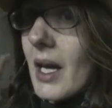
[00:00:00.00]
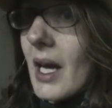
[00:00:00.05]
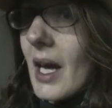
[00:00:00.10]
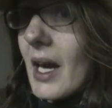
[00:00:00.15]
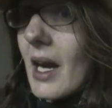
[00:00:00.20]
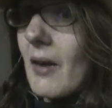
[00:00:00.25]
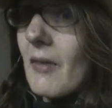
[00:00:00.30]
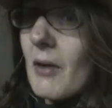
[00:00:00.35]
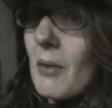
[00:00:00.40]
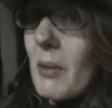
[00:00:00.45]

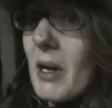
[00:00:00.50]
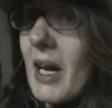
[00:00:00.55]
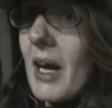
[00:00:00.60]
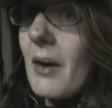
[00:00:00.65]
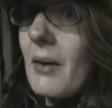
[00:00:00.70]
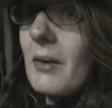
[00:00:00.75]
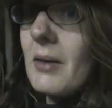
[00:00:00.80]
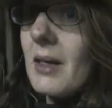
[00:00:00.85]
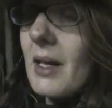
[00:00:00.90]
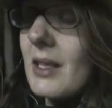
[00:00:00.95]
kick
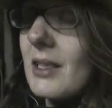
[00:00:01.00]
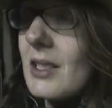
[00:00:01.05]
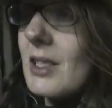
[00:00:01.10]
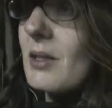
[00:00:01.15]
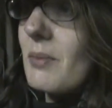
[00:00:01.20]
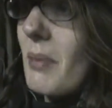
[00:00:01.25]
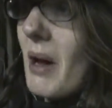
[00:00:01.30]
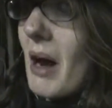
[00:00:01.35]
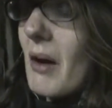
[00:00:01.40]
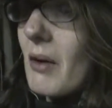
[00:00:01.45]
everybody out and
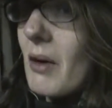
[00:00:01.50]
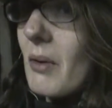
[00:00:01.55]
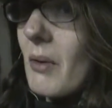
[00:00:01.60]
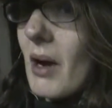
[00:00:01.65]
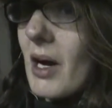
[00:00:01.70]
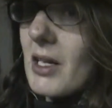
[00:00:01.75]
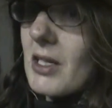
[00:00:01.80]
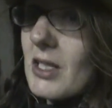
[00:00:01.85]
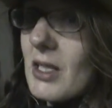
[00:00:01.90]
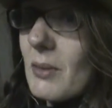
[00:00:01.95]
just power
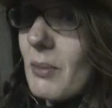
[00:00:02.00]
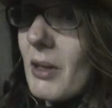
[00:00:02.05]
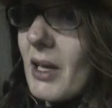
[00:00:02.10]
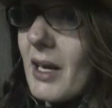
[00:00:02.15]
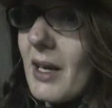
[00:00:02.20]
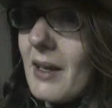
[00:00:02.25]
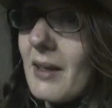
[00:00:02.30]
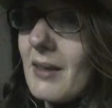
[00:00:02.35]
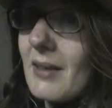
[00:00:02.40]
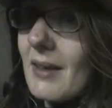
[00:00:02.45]
wash the
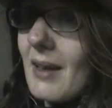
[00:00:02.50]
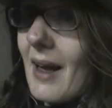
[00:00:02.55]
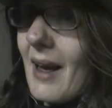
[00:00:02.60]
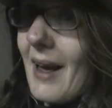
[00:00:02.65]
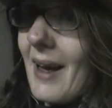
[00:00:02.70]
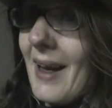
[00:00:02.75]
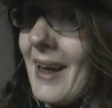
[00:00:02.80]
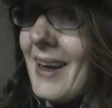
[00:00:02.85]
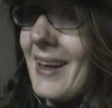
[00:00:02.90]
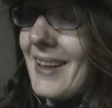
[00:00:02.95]
place
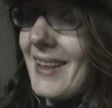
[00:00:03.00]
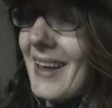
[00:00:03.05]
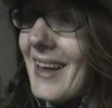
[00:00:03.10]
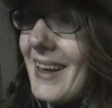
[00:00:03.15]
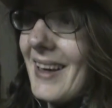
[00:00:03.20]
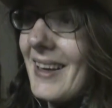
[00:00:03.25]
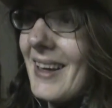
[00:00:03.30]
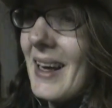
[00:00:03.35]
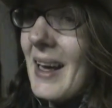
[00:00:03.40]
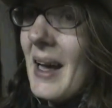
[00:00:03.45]
and
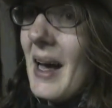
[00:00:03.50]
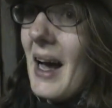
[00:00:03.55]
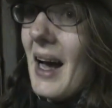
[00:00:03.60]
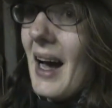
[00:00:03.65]
then